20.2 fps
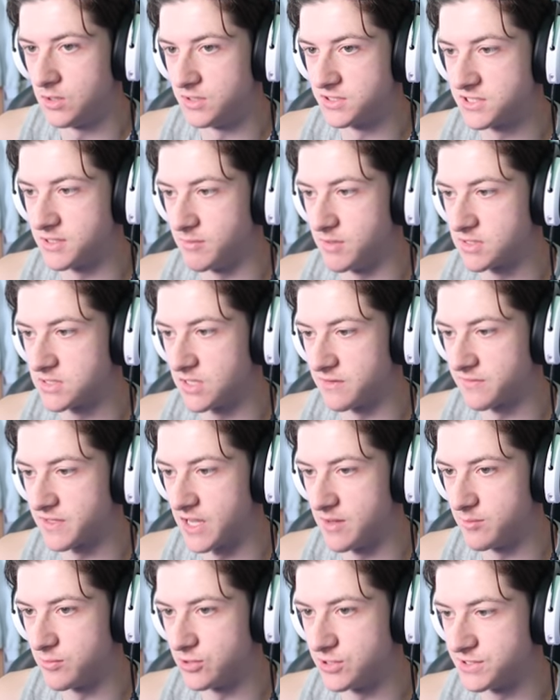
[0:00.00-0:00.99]
this is going to be a tough
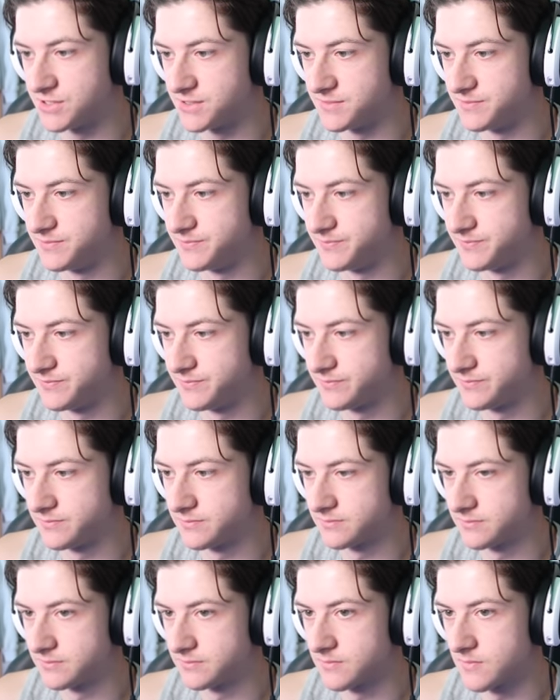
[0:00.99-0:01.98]
game, boys.
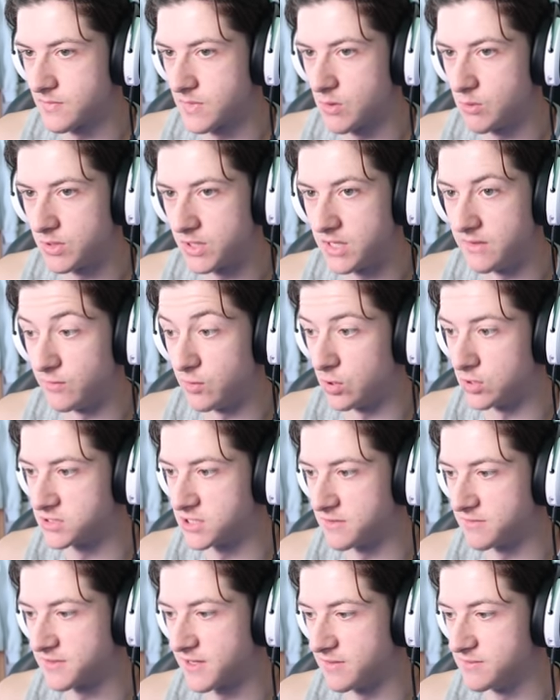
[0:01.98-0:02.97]
We're going to have a lot of
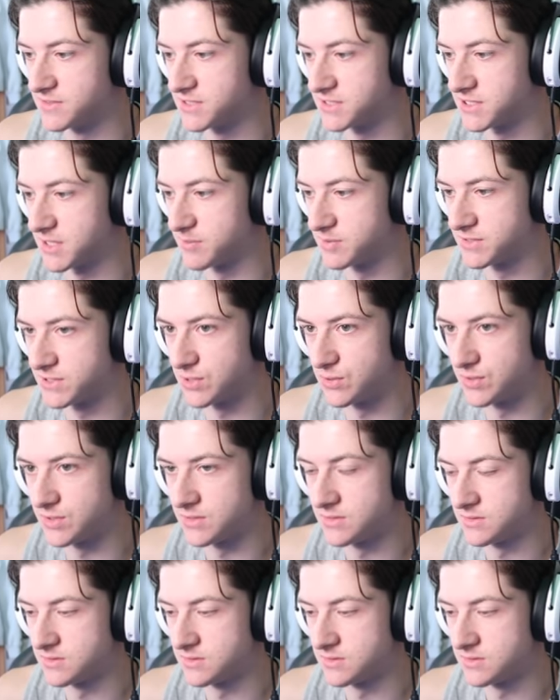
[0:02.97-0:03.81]
tough games this episode.